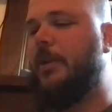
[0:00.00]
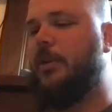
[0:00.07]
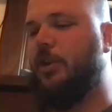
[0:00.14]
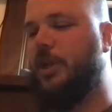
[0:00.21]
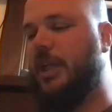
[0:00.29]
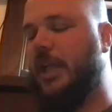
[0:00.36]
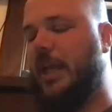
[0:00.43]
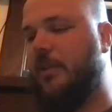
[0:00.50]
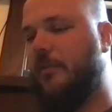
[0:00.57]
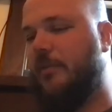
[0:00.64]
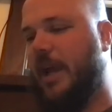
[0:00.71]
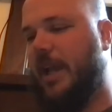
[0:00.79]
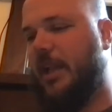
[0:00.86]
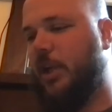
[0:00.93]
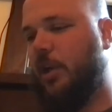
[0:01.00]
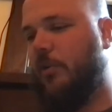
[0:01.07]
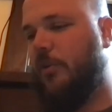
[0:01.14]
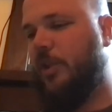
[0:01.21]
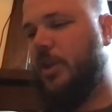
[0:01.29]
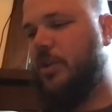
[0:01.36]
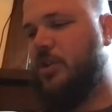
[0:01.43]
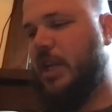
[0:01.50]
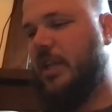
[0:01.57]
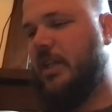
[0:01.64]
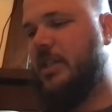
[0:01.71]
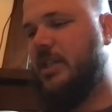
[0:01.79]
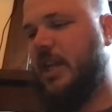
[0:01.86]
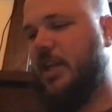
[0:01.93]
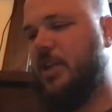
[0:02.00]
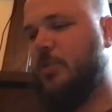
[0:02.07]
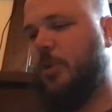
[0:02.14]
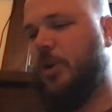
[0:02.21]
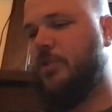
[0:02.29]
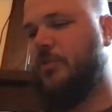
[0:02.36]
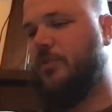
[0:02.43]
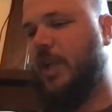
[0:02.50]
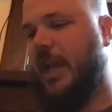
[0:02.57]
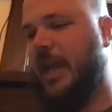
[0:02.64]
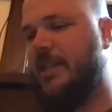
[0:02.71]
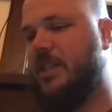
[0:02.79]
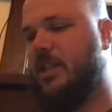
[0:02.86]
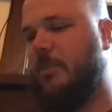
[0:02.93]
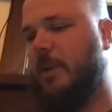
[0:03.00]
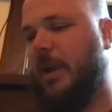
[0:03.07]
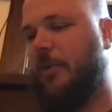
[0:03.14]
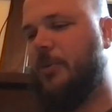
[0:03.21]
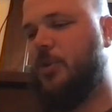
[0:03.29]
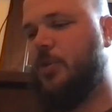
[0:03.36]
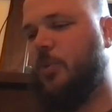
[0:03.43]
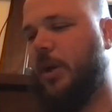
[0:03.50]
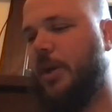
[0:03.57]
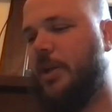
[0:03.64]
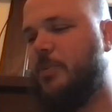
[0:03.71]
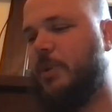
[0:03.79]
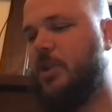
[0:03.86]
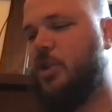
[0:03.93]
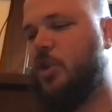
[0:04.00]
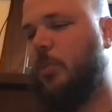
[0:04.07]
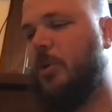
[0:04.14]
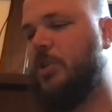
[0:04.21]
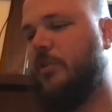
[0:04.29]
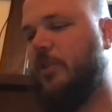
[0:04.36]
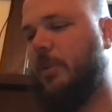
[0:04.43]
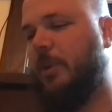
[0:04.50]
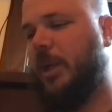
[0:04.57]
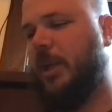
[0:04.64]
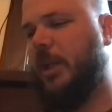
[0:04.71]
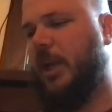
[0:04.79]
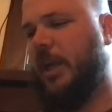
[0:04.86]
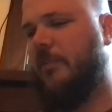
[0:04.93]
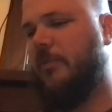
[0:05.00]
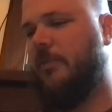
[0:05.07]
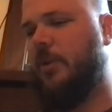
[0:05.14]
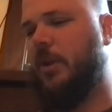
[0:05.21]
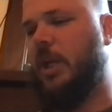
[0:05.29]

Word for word: Looking down the valley over the enchanting sagebrush flats in the mountains where I had spent so much of my life